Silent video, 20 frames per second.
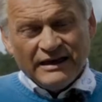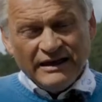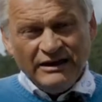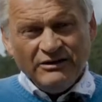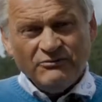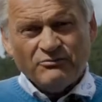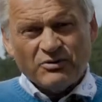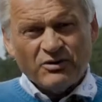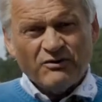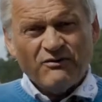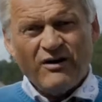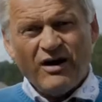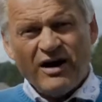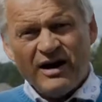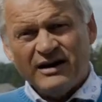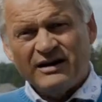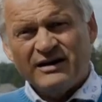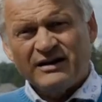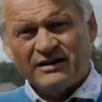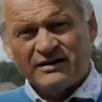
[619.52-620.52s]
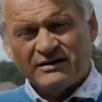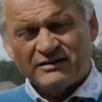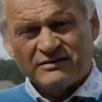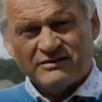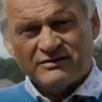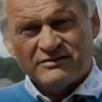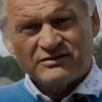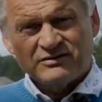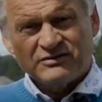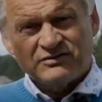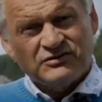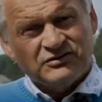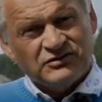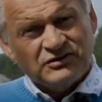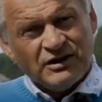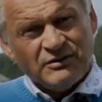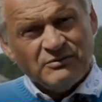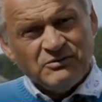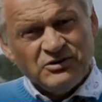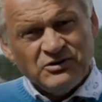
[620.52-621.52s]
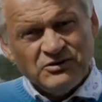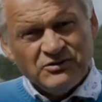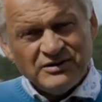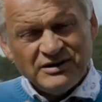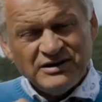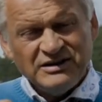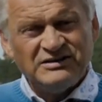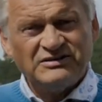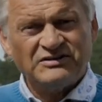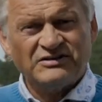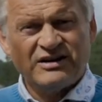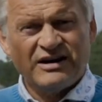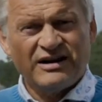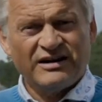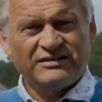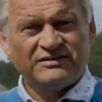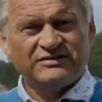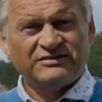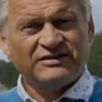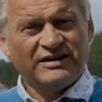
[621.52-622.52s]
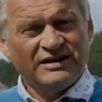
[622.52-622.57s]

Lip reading: in providing some new insights